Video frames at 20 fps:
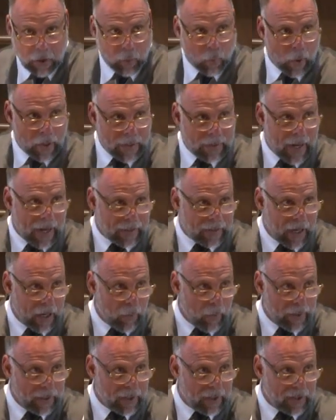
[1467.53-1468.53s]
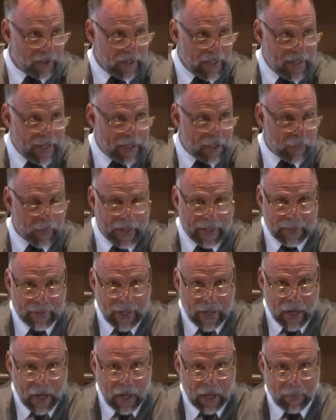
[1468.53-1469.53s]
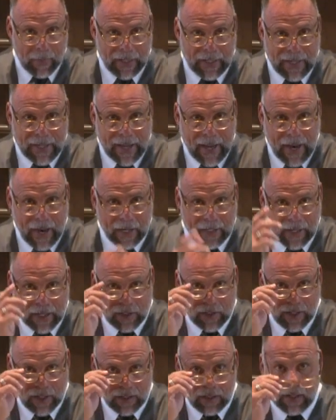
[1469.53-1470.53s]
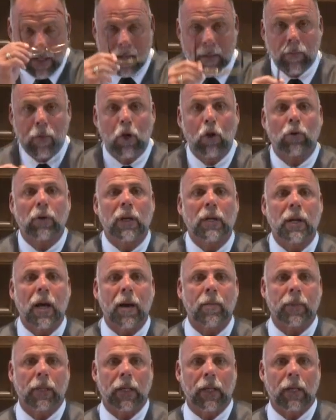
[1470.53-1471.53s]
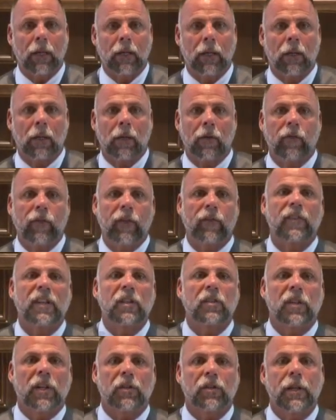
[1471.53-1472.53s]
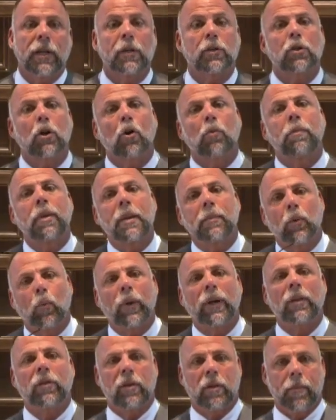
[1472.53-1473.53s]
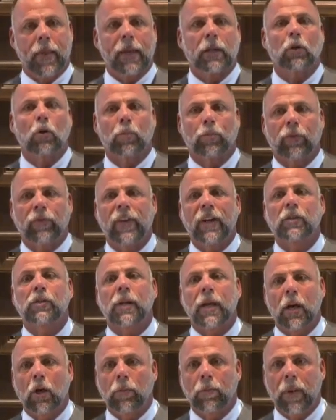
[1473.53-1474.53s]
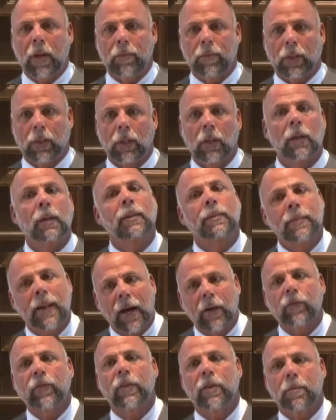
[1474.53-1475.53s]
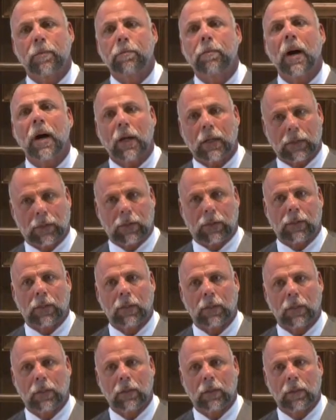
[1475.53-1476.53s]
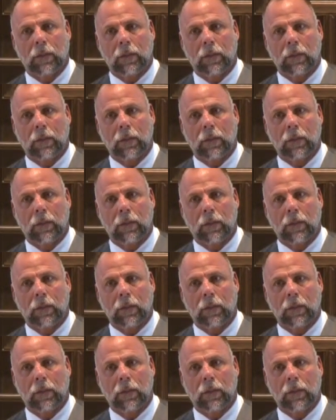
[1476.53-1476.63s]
This one doctor I went to see, he spent time and he cared. And I said to him, You're an anomaly. 50, 60 years ago, people went into the medical profession to help people, not for the bucks.